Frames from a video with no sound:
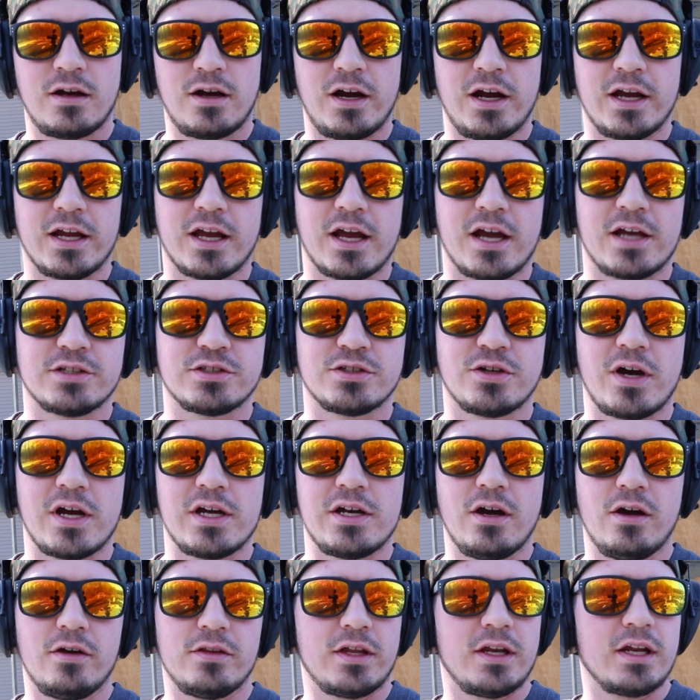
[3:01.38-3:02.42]
All right, guys, so I
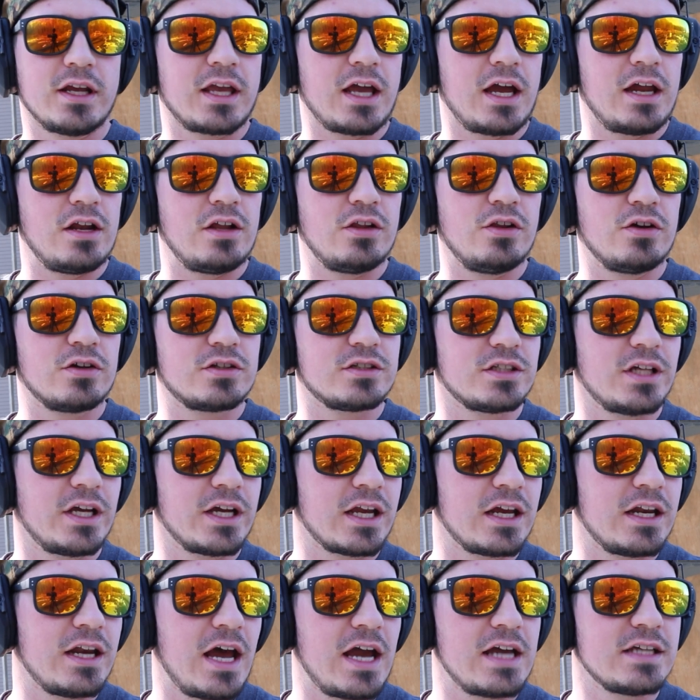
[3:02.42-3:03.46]
know that it kind of looks like
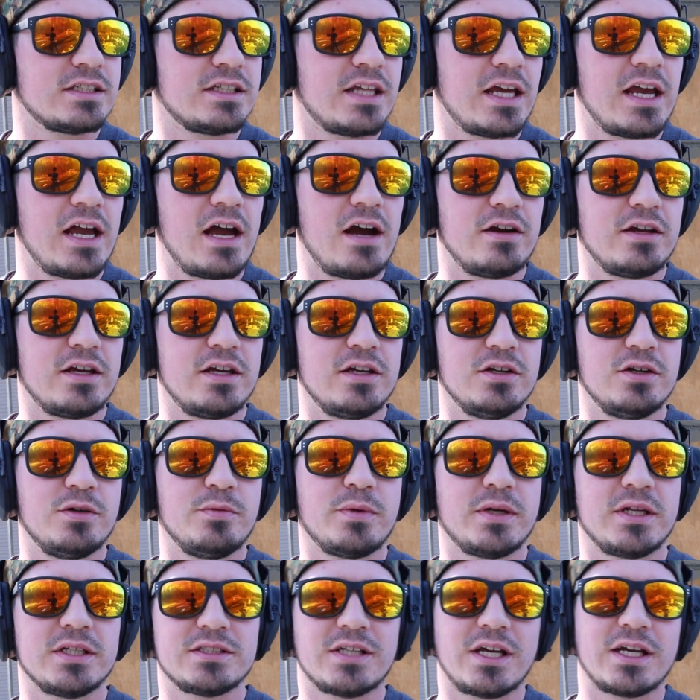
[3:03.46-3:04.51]
a nice day out here,
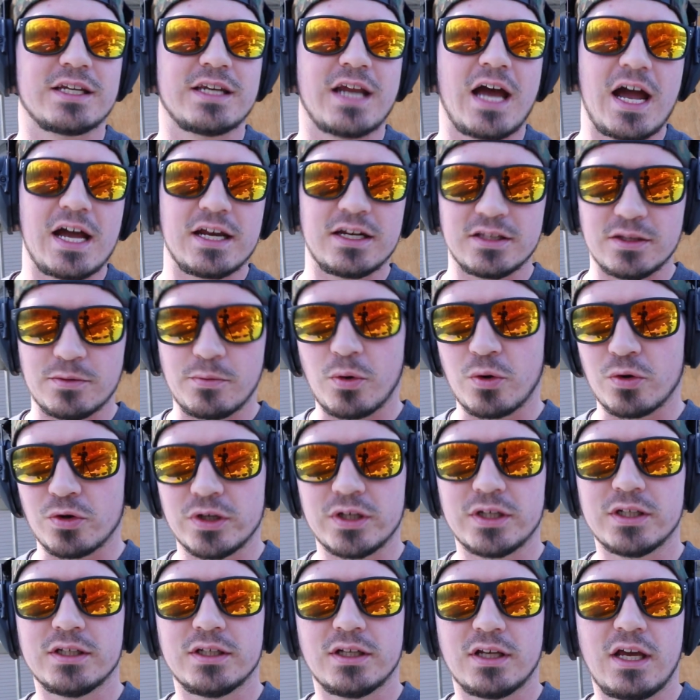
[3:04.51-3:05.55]
but it's like 9 in the
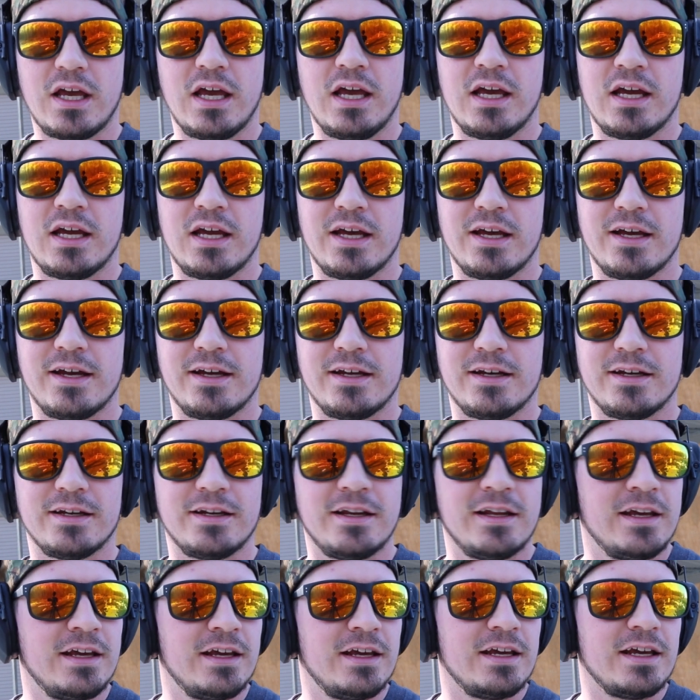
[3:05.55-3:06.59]
morning, and
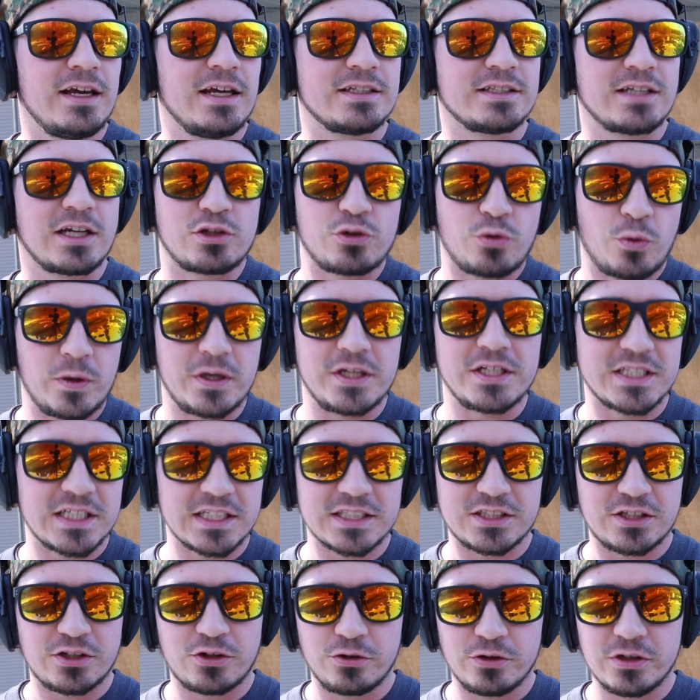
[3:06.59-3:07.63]
it's like
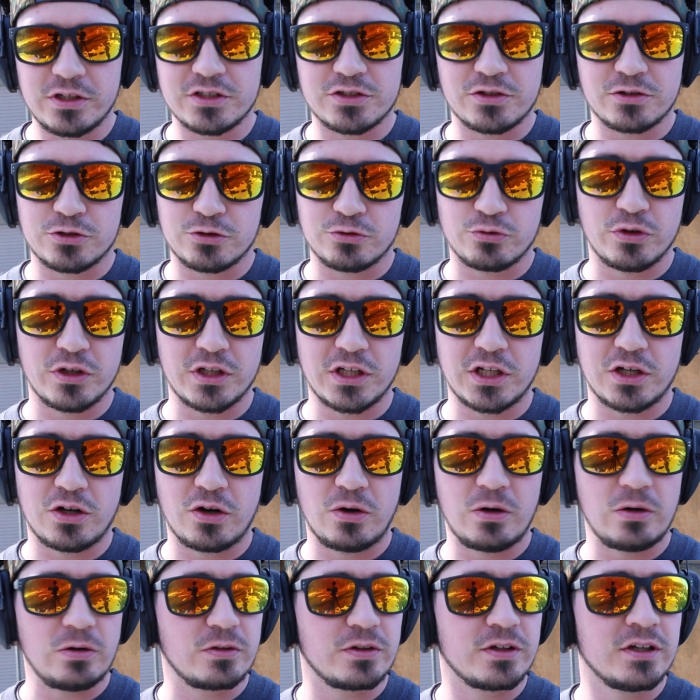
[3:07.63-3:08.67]
26 degrees, so it's really
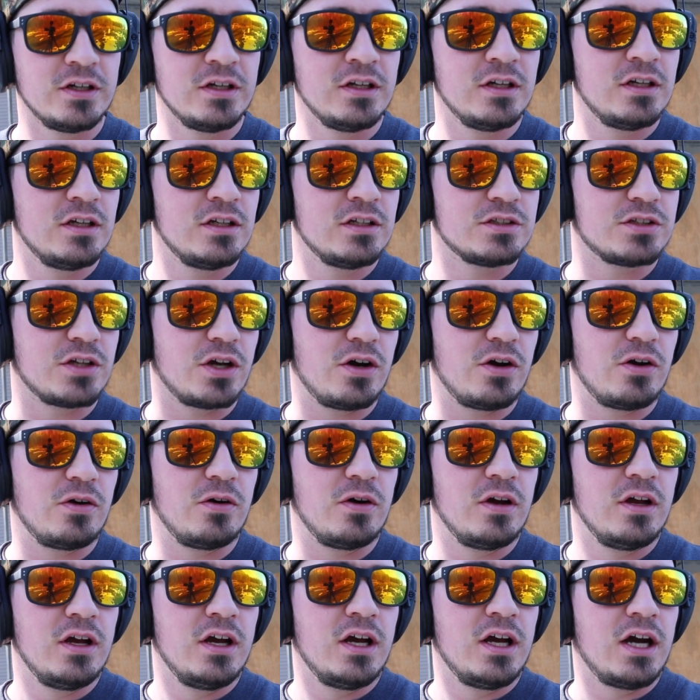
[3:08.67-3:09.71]
cold. So
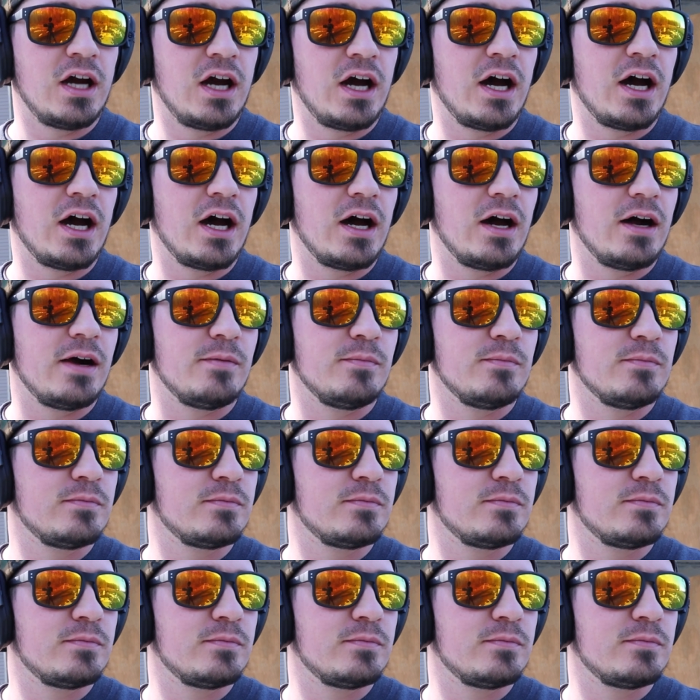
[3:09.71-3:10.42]
I